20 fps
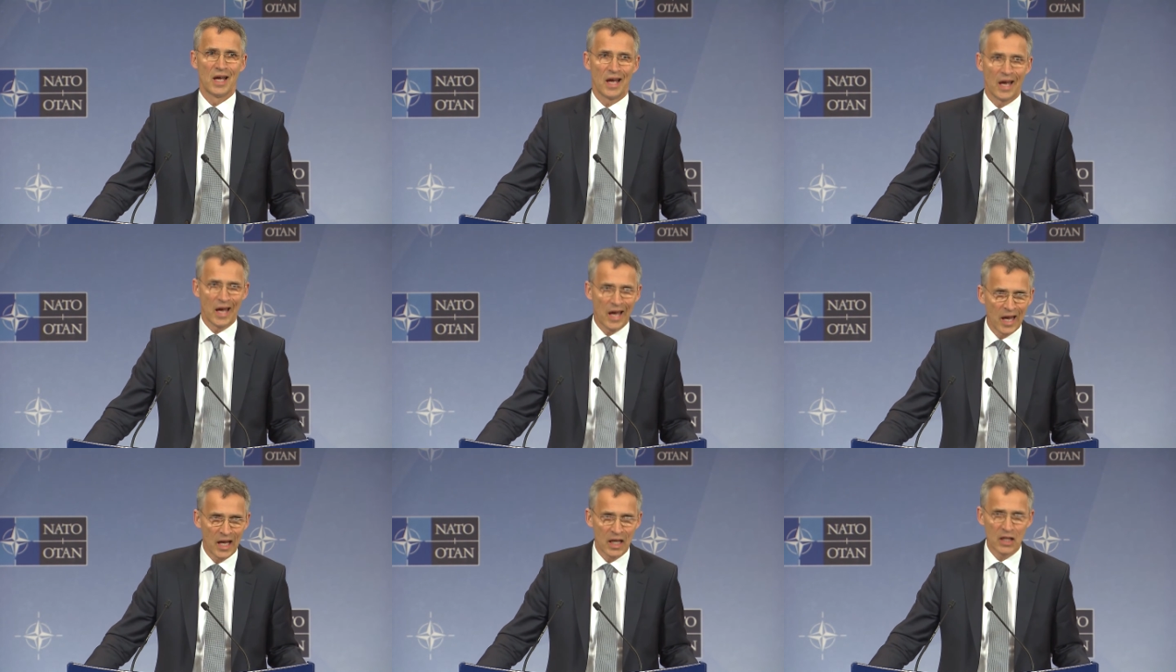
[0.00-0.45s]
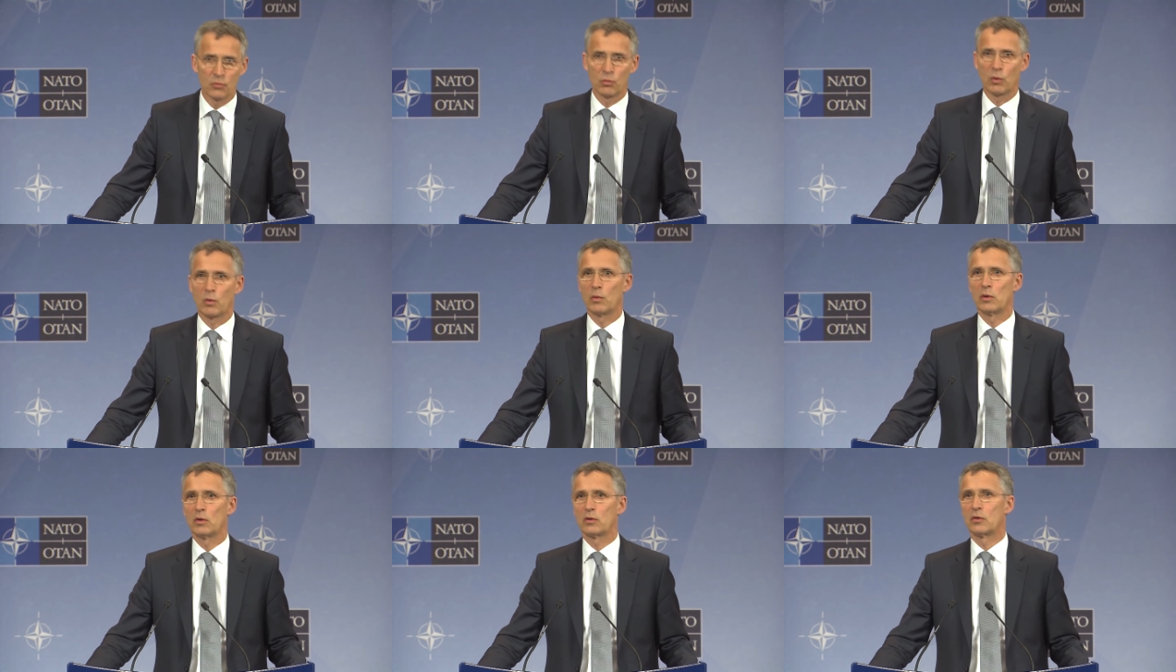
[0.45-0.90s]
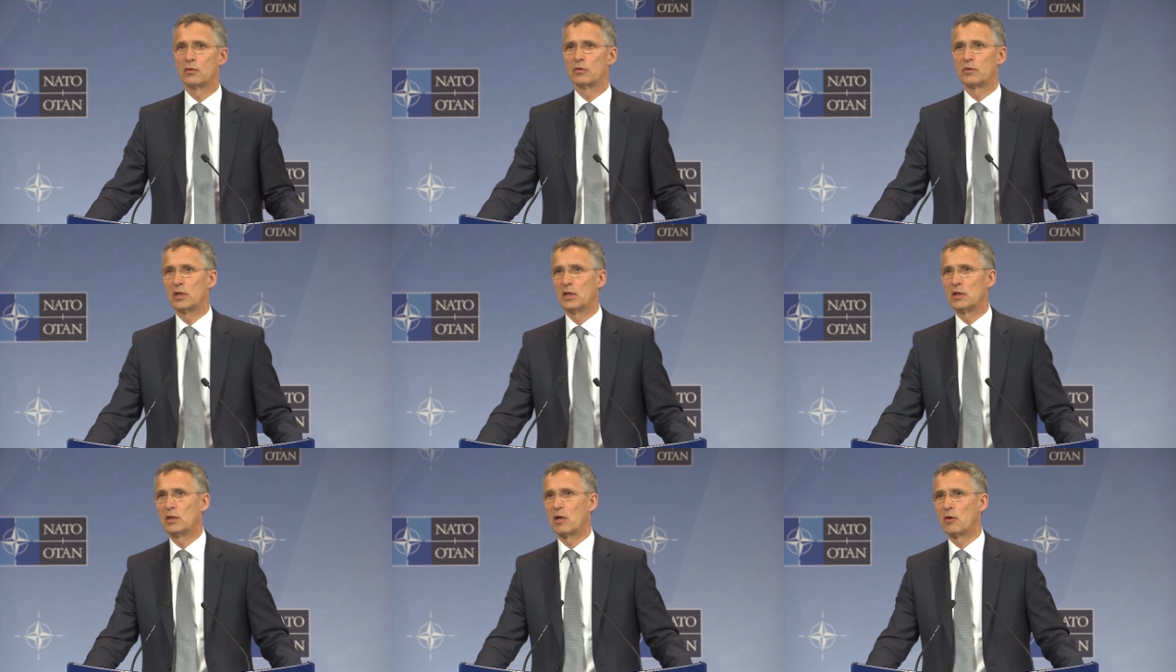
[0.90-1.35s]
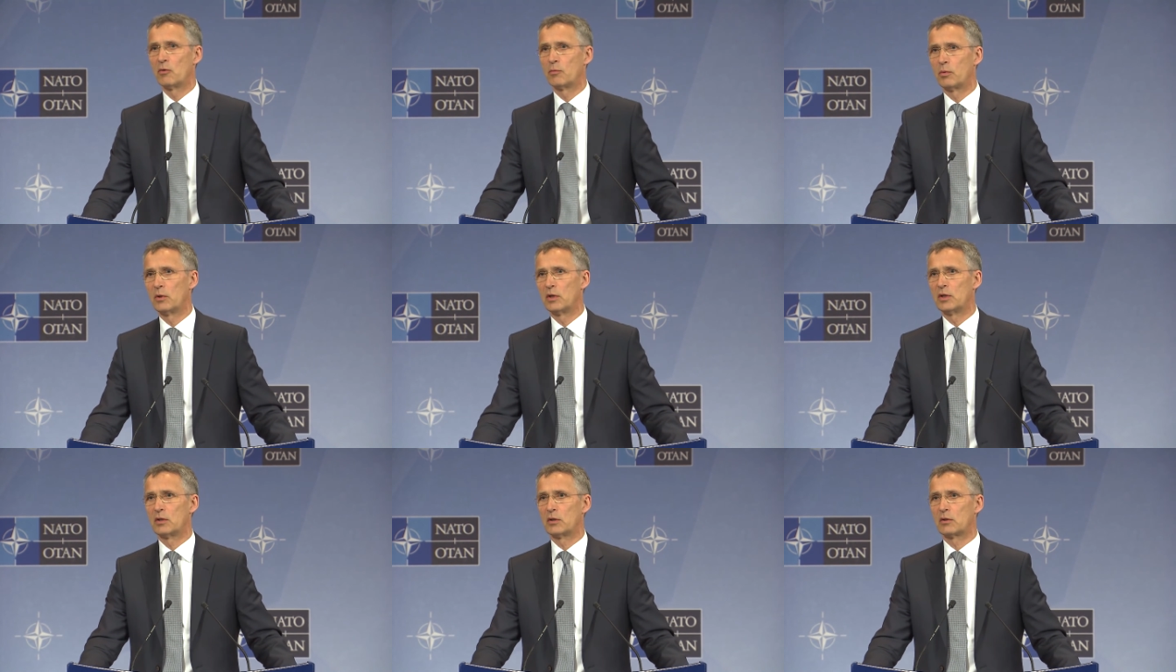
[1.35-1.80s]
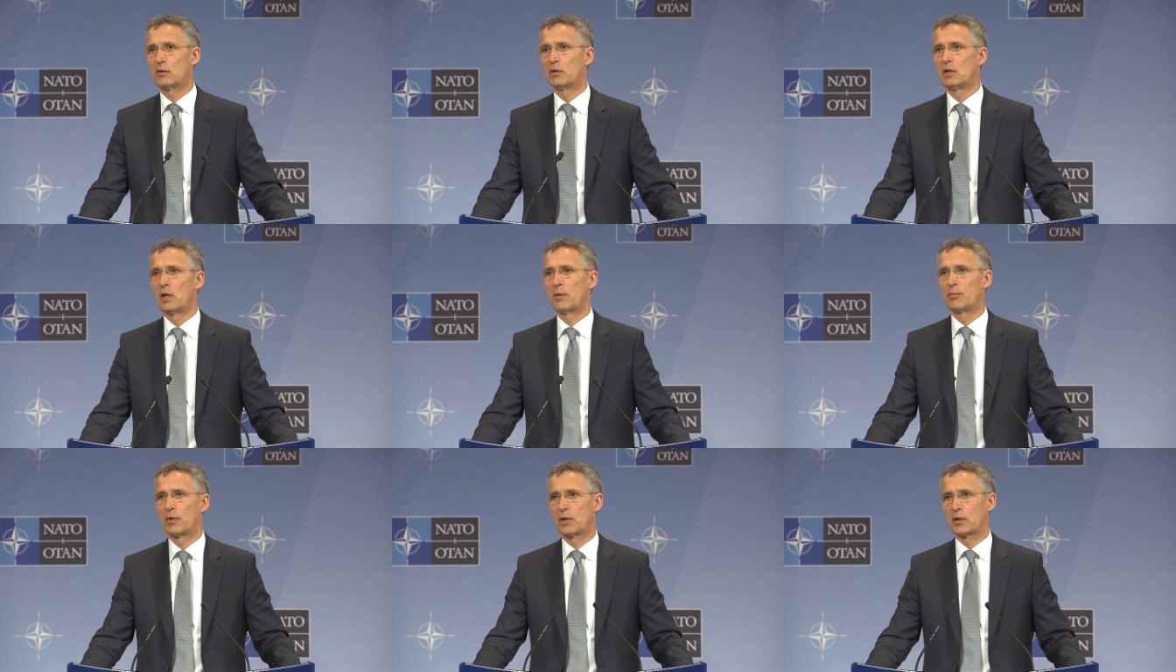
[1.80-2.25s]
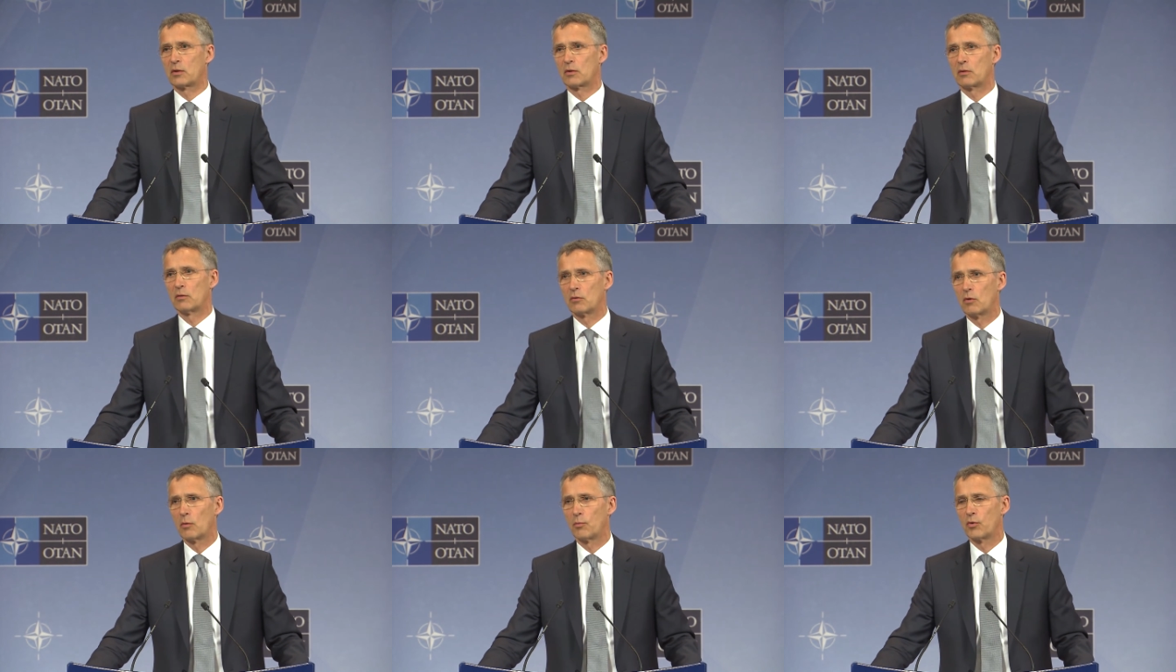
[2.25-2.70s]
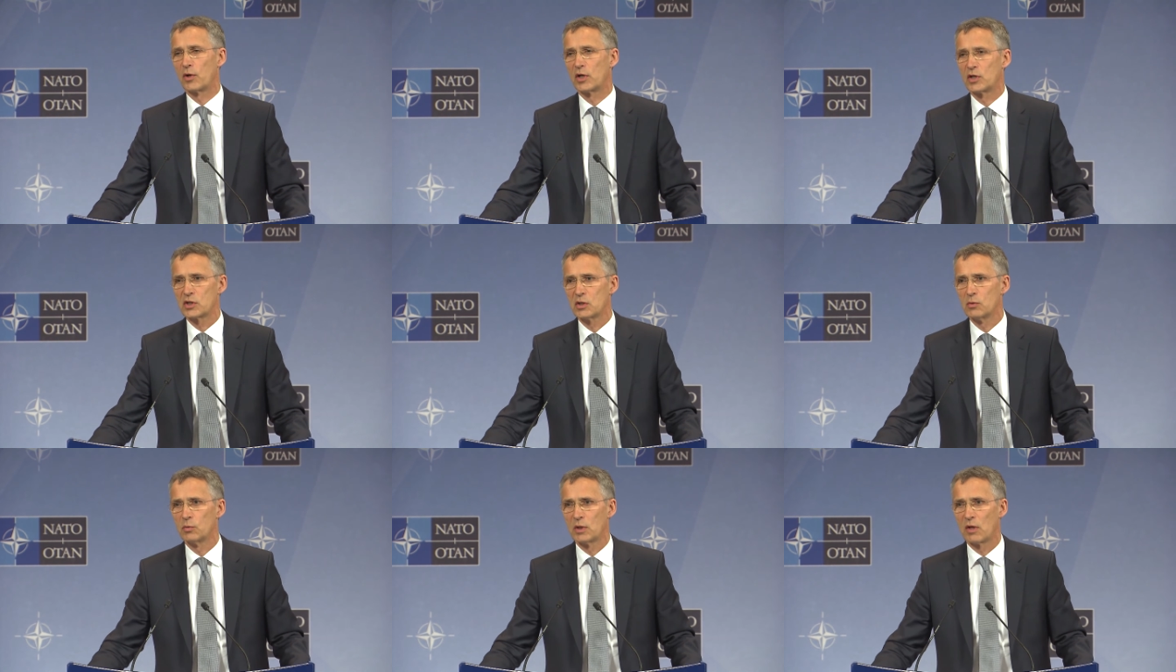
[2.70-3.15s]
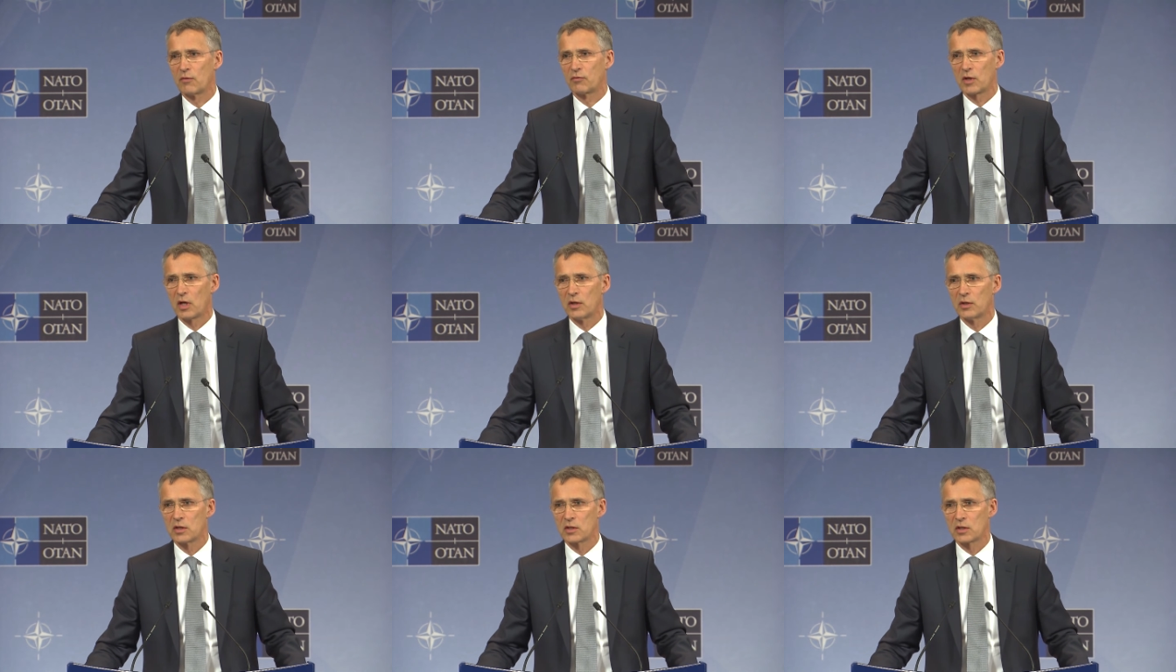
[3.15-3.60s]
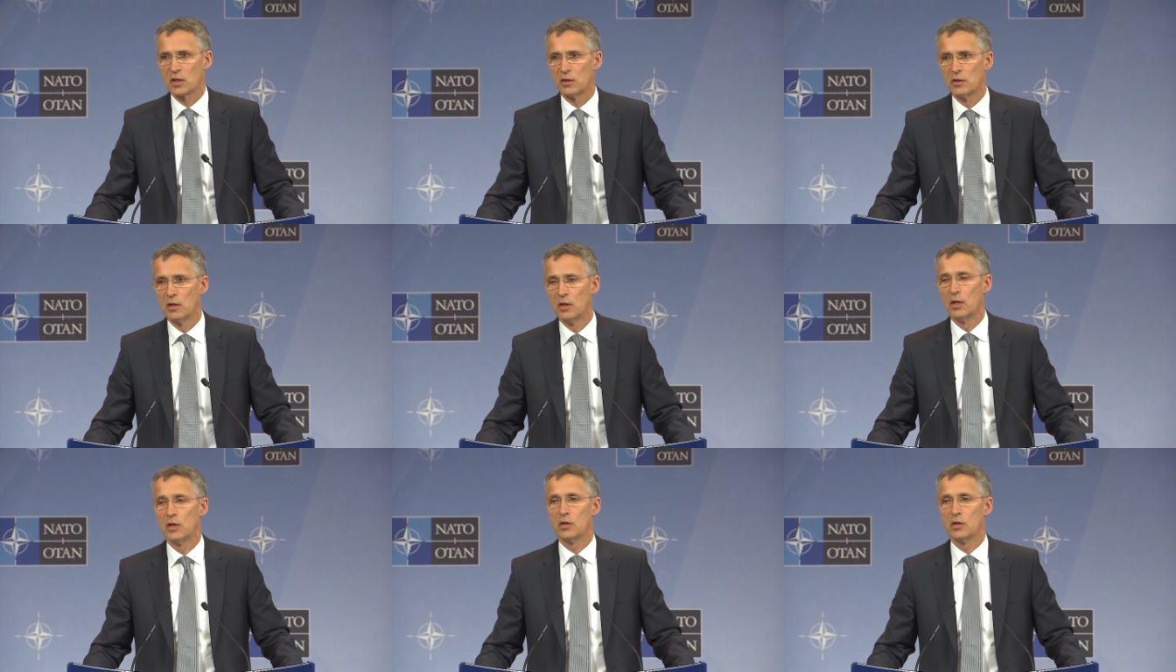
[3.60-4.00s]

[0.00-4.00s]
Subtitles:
and we will continue our political and practical cooperation with Afghanistan.